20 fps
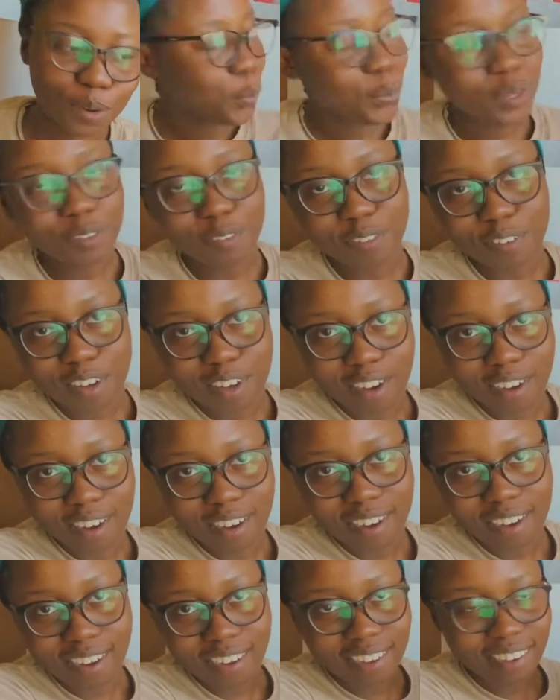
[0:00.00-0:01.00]
We've
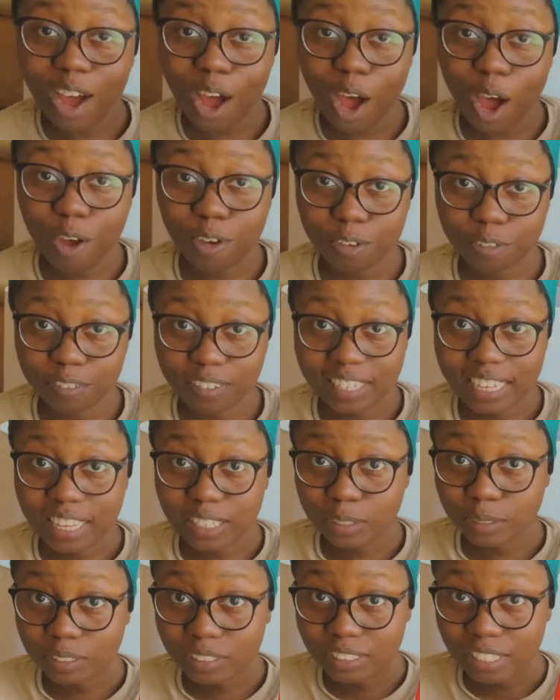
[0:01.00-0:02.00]
got Half of a
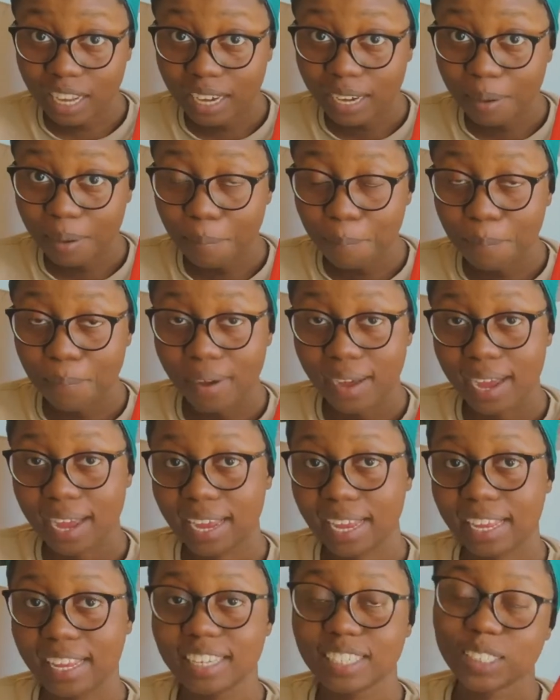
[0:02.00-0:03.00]
Yellow Sun
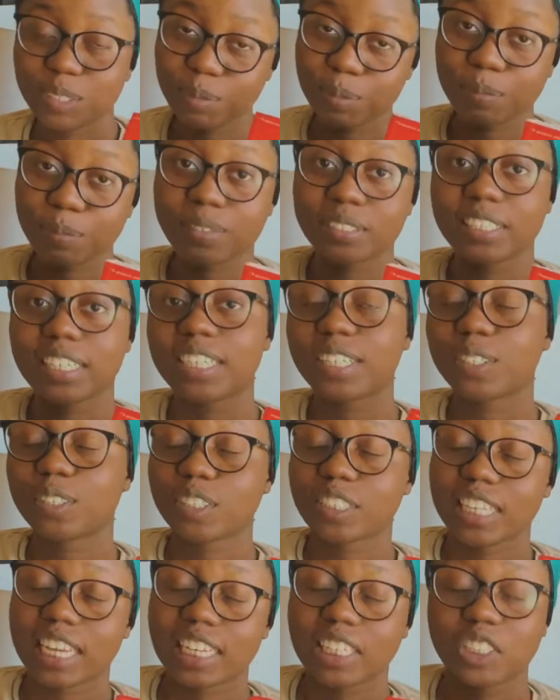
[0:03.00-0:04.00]
by Chimamanda
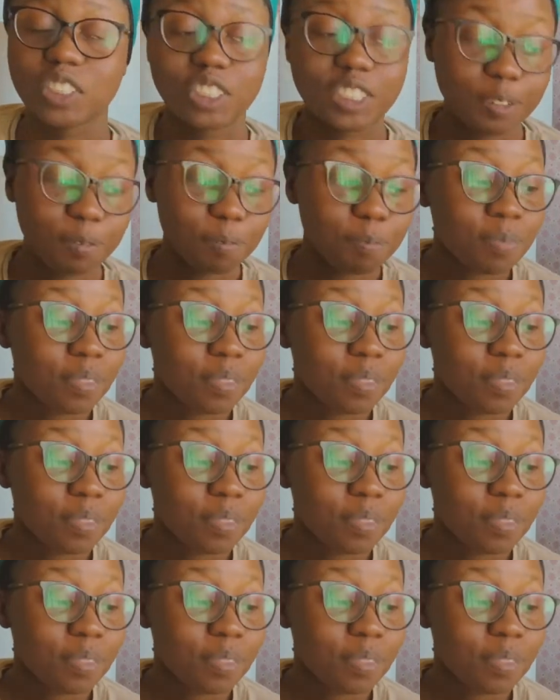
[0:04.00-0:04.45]
Ngozi Adichie.